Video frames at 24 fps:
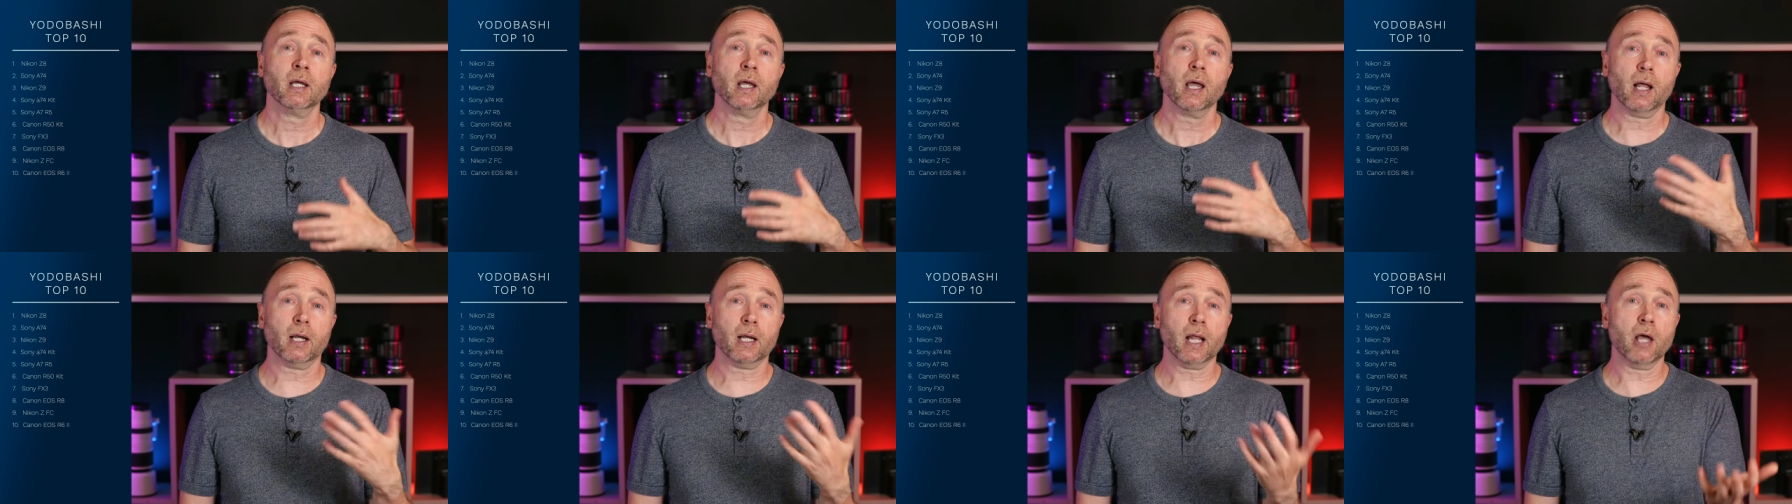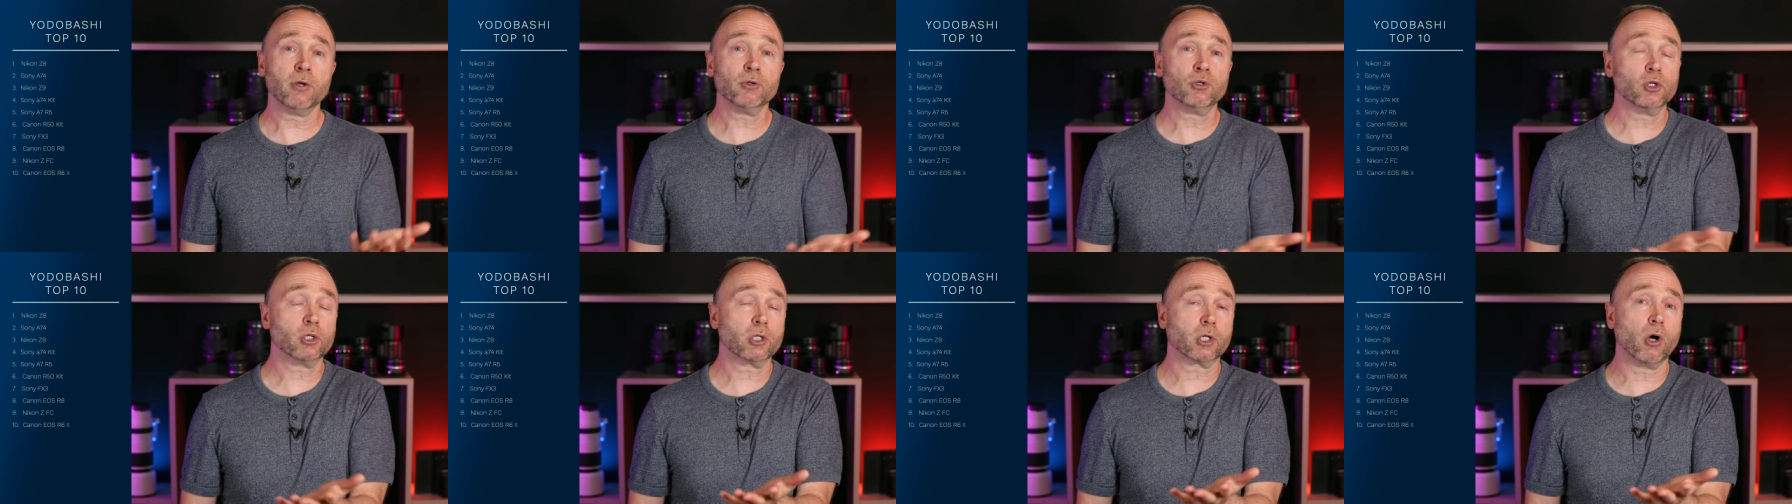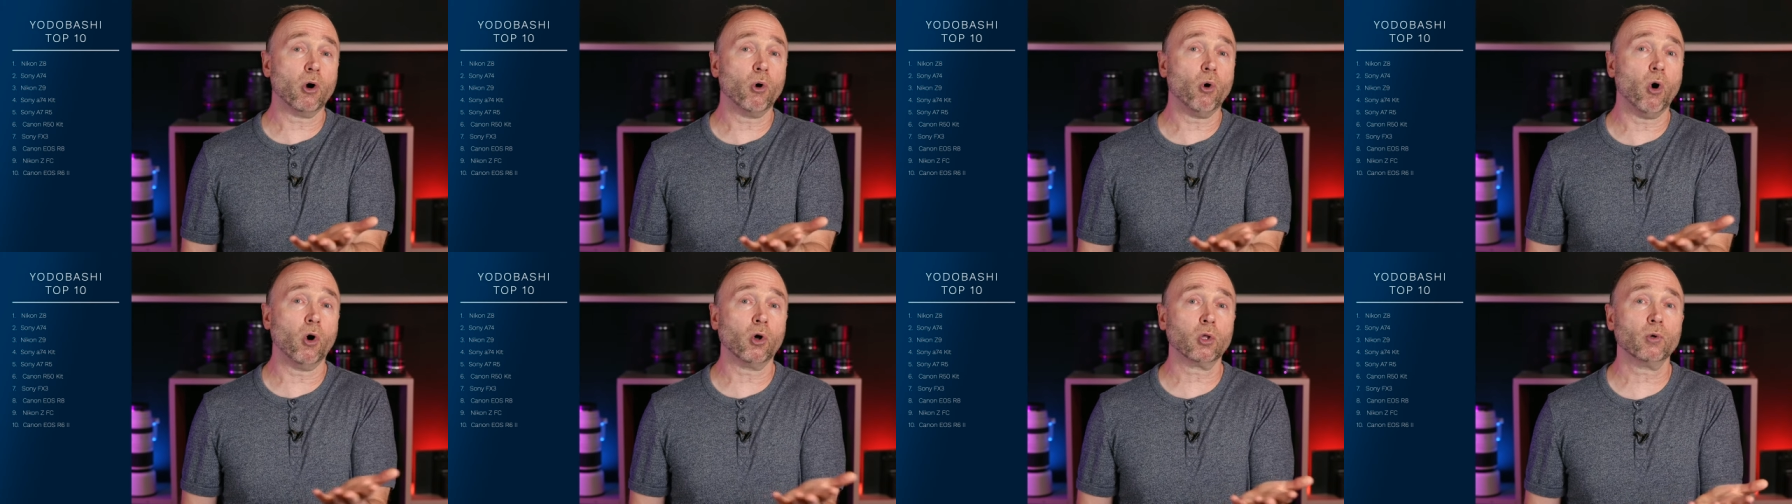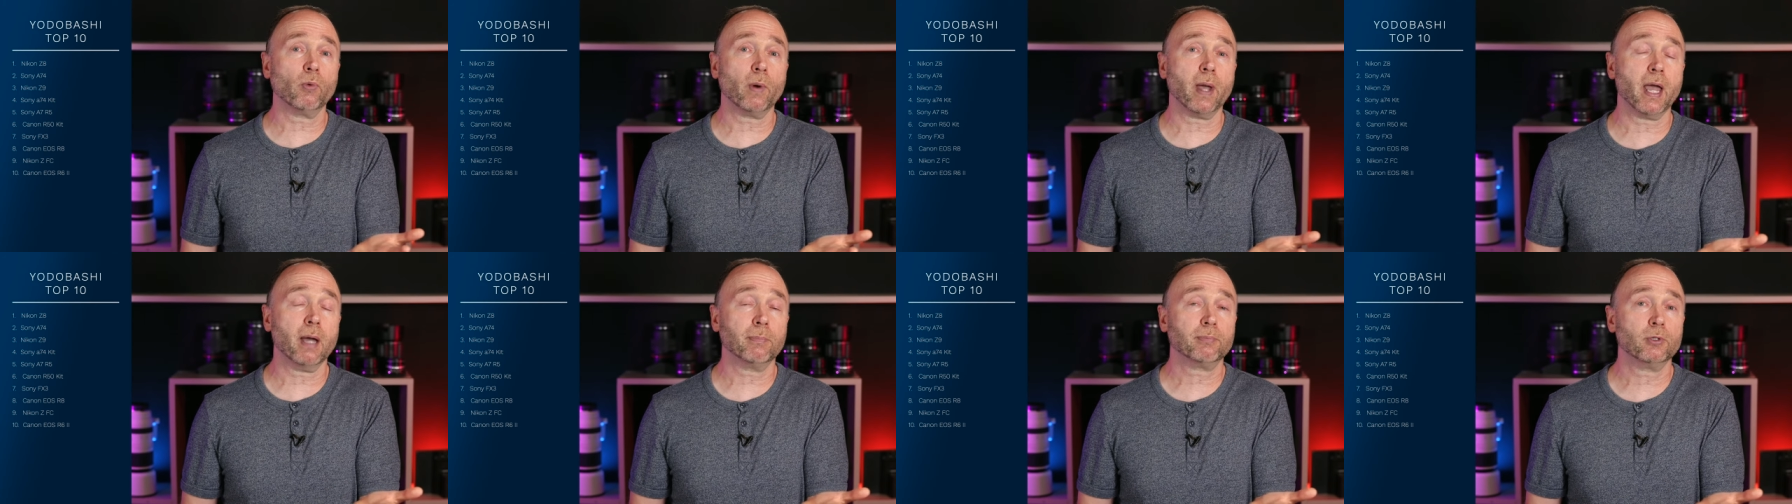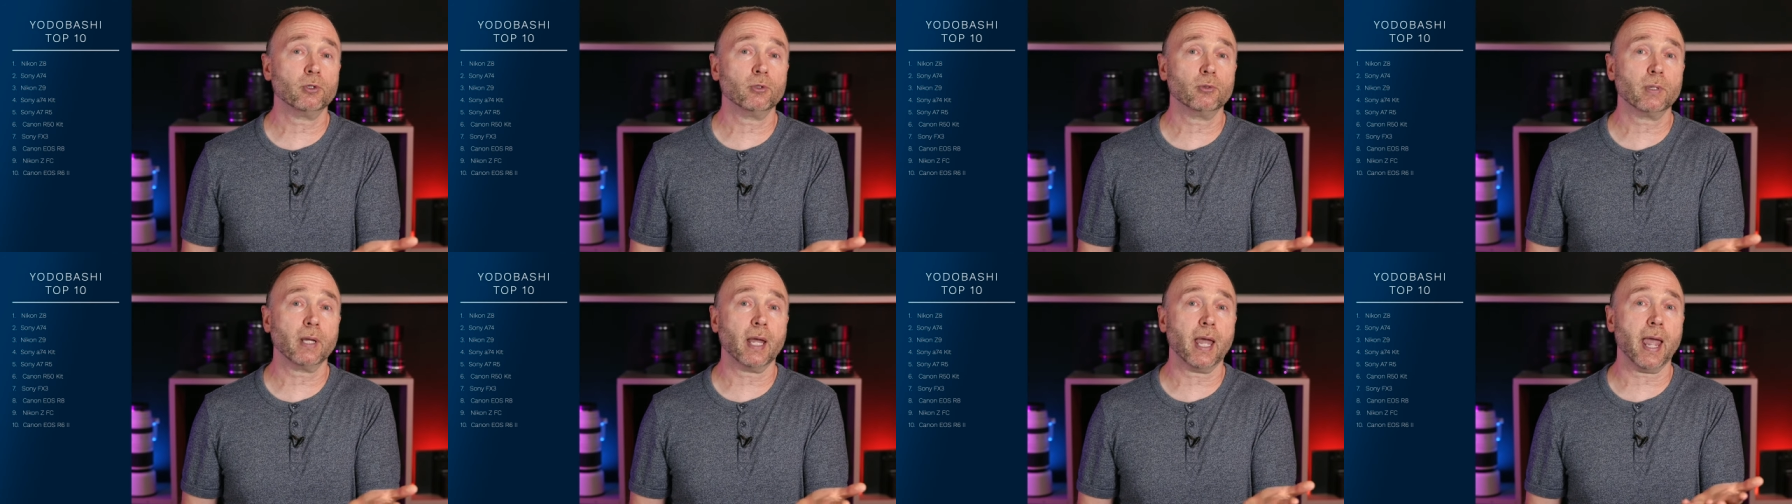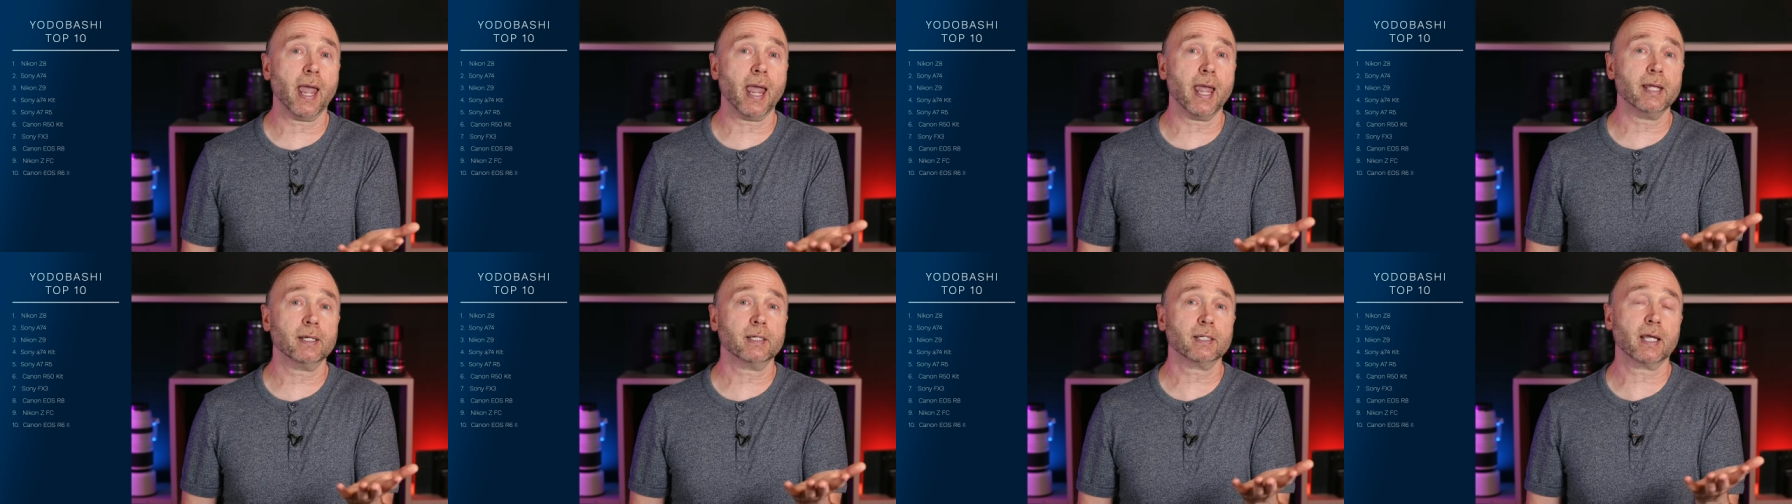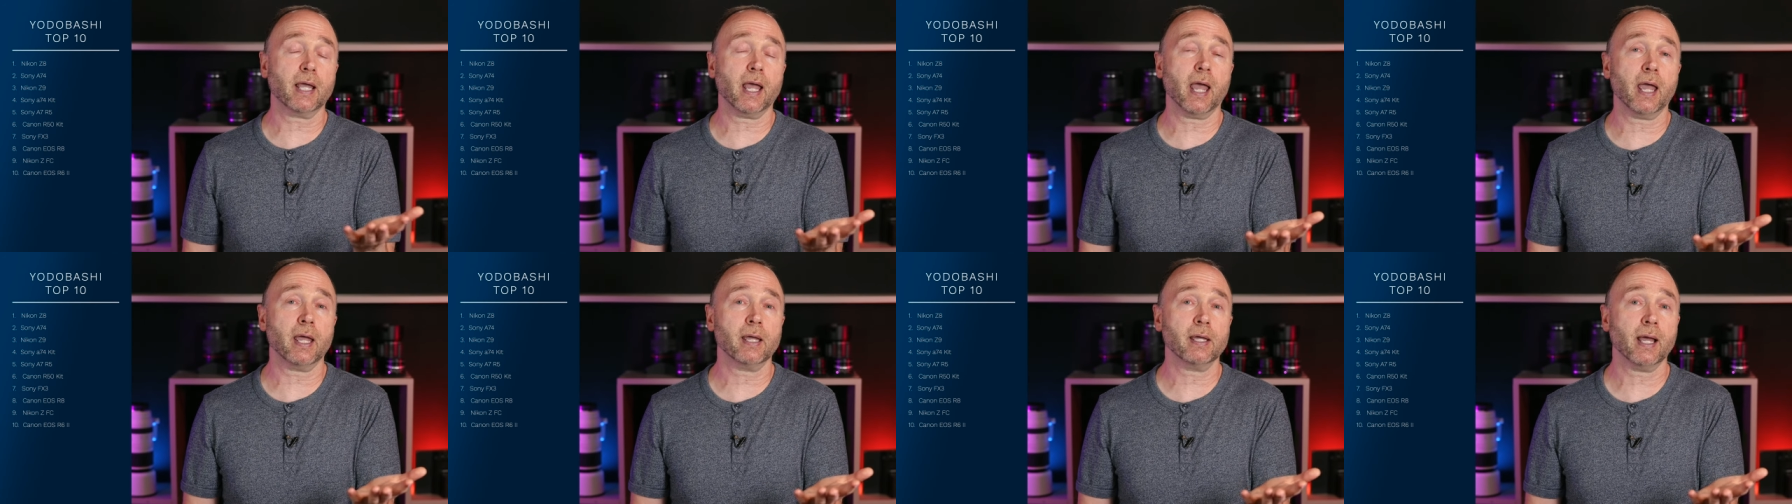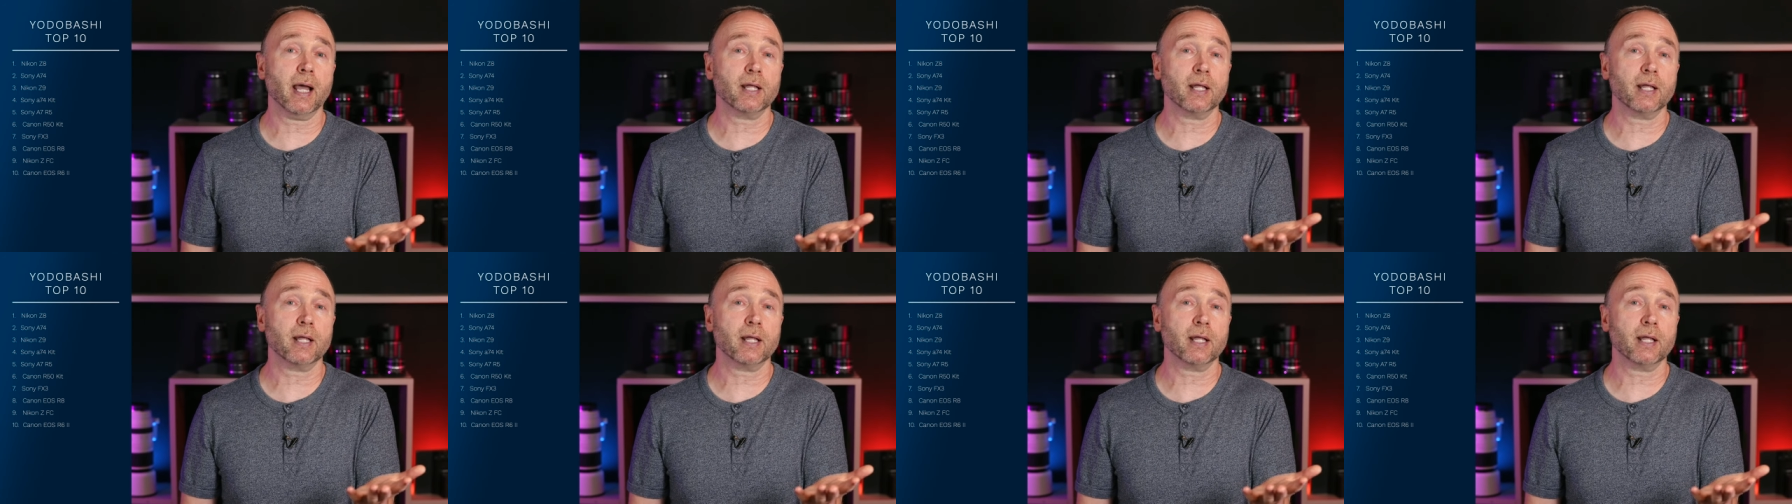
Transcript: allows you to go all the way up to eight K